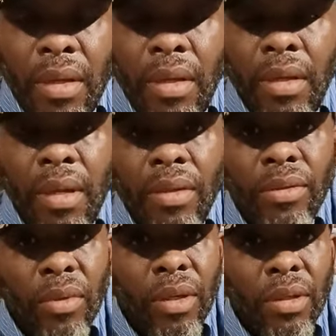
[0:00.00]
In other
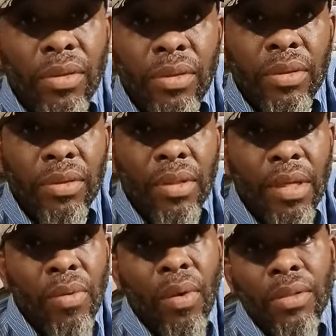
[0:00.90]
words,
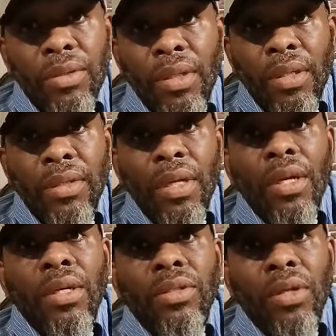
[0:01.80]
he wants us
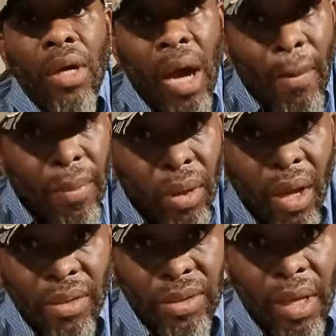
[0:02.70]
to humble
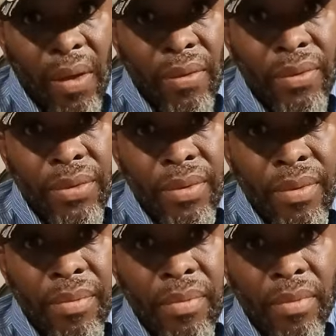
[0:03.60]
ourselves.
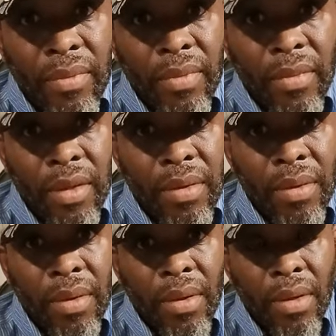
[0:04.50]

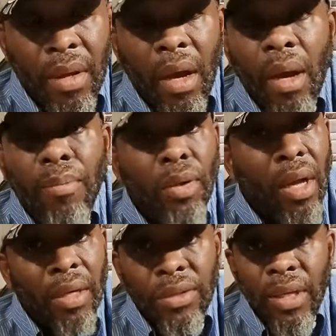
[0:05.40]
Humble
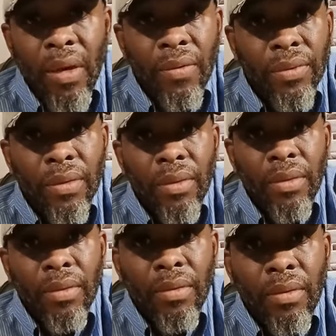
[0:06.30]
ourselves.
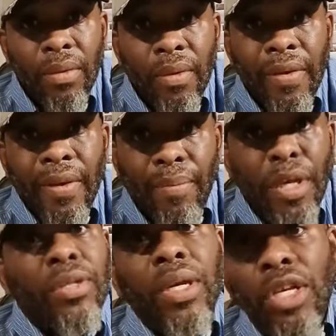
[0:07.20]

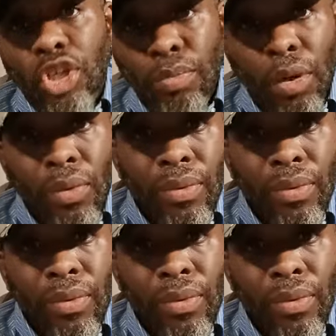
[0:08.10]
Be teachable.